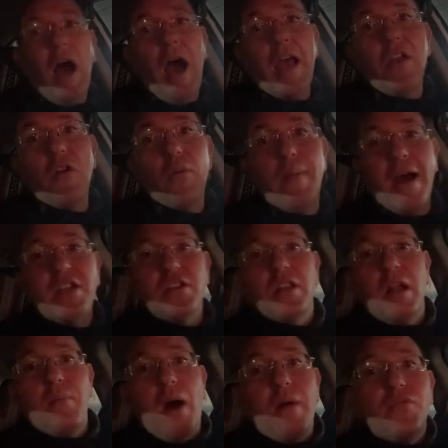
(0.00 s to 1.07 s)
I don't imagine that
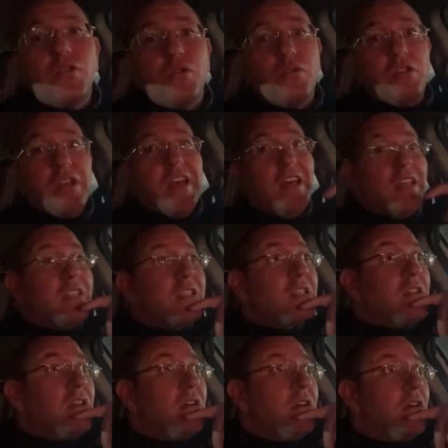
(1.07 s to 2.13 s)
I'm off their list.
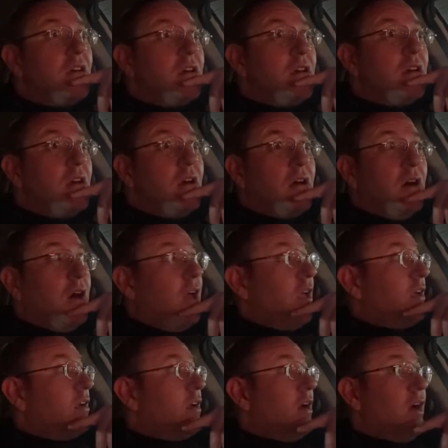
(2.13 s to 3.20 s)

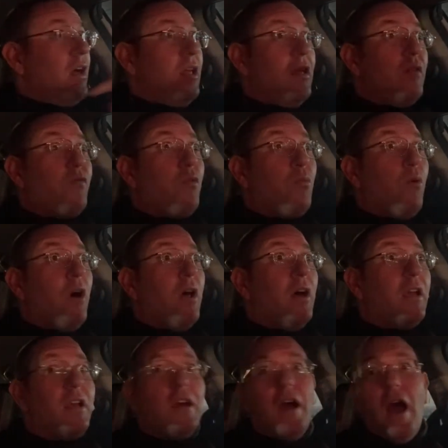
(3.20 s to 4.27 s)
Like from what,
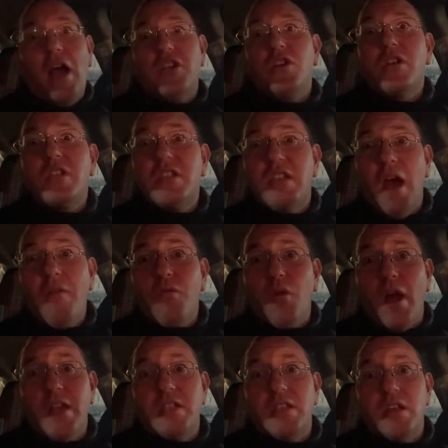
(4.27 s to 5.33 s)
like I saw Steph
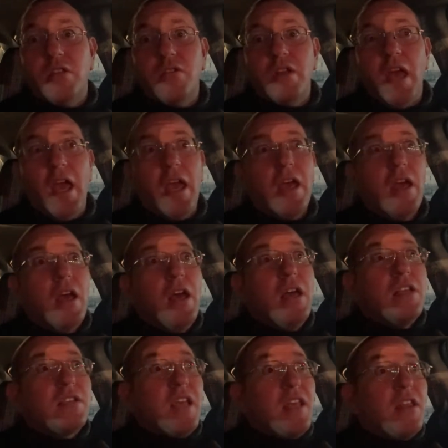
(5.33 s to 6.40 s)
Wrights the other day
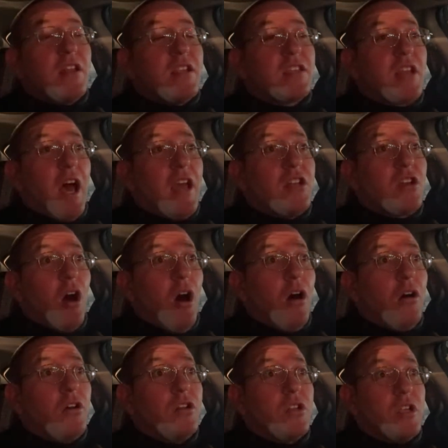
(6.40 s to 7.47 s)
say that a
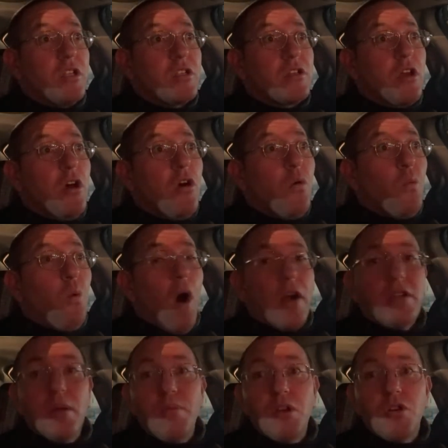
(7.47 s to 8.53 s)
Scientologist walked
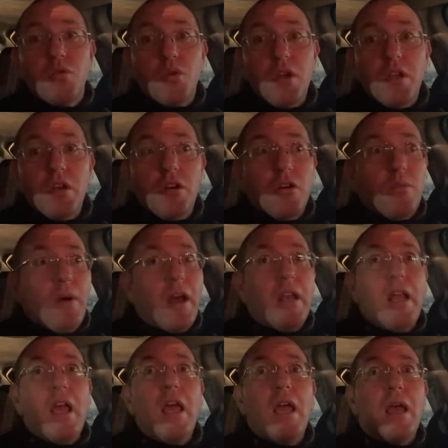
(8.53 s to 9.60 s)
up and greeted her by
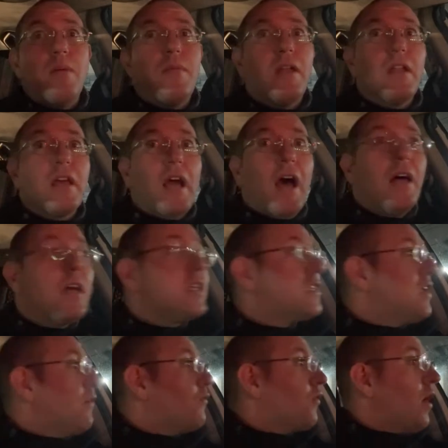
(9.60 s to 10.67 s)
name. And like, I like
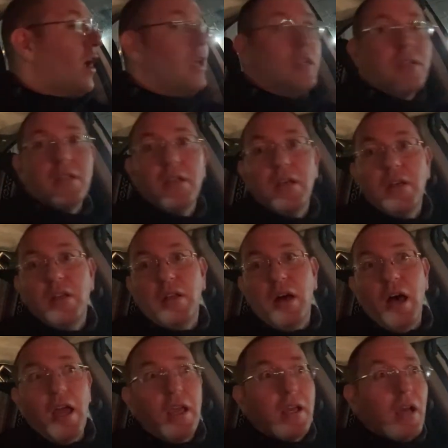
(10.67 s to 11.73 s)
Steph Wrights.
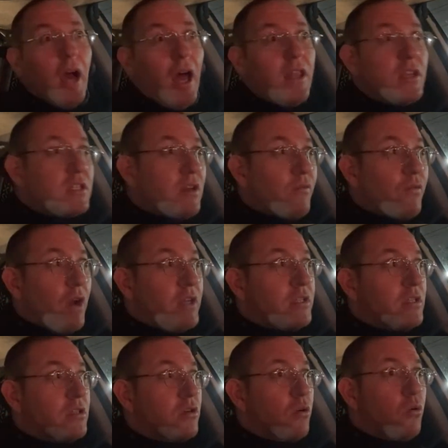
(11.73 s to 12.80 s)
Like, I think Steph Wrights
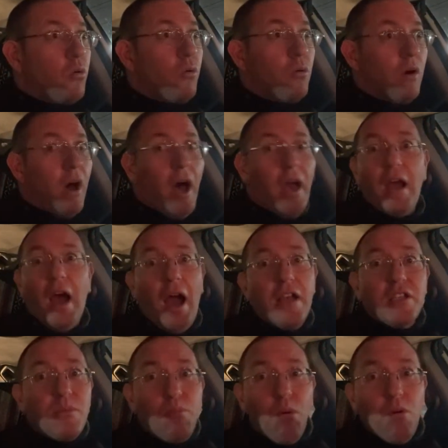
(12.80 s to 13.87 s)
is cool.
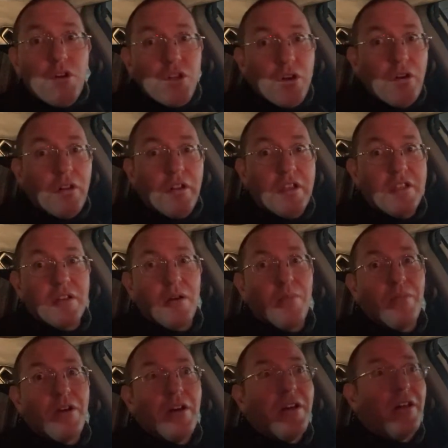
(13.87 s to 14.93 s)
I support
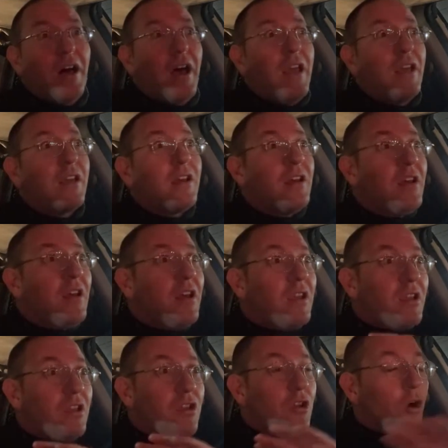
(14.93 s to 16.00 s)
journalism. Like,
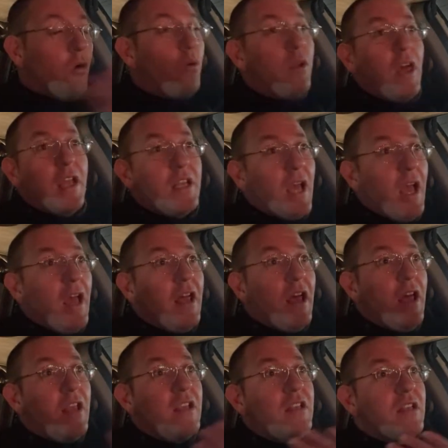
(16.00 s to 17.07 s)
you know, it
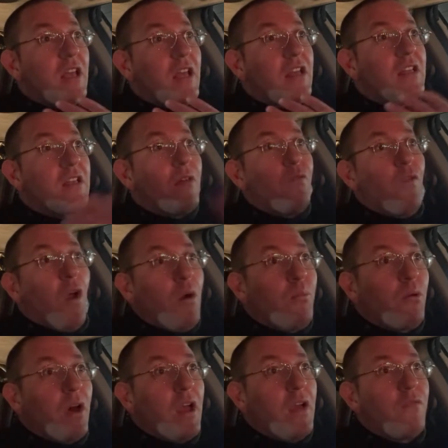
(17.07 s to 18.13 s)
is a fair
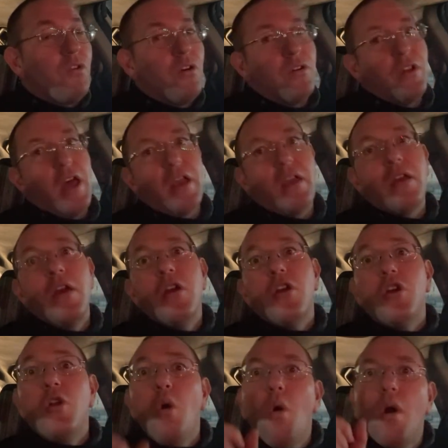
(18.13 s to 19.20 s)
playing field. Like,
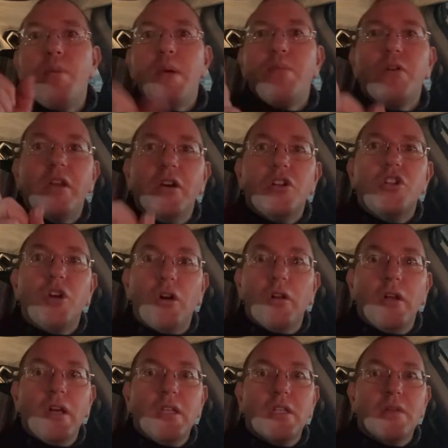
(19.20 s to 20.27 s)
you know where people kill
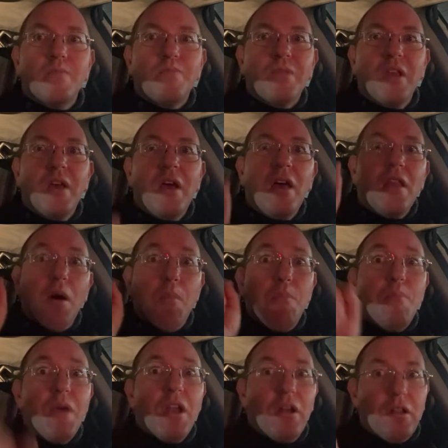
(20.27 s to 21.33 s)
journalists? The
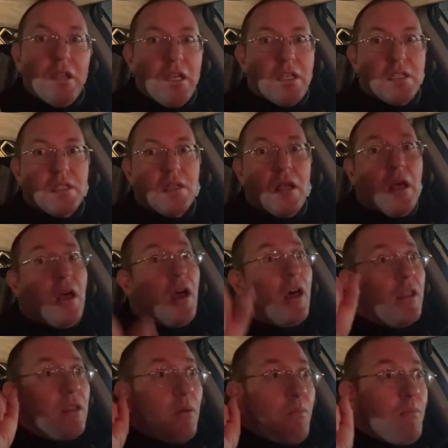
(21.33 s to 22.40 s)
Middle East.
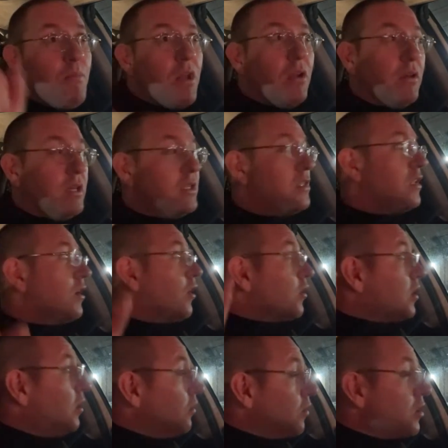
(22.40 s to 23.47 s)
The Middle East. They are
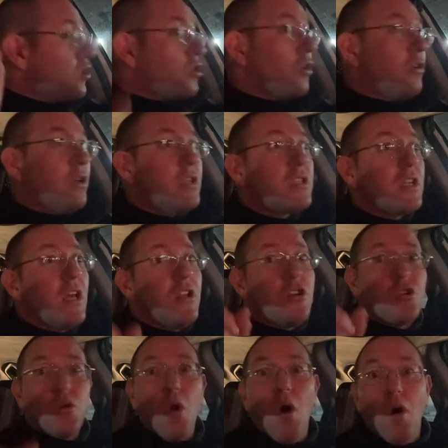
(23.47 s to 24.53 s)
killing journalists in
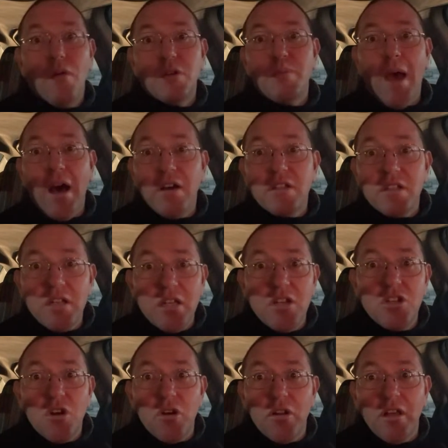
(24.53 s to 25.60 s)
droves. Palestinian
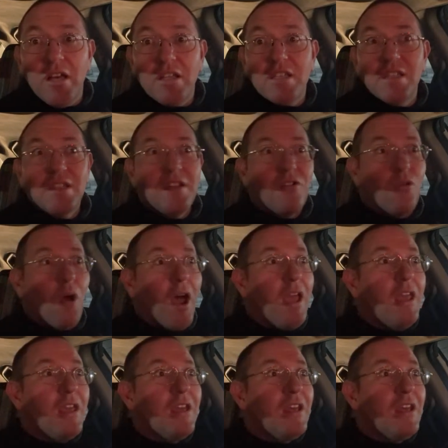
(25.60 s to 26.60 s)
journalists, right?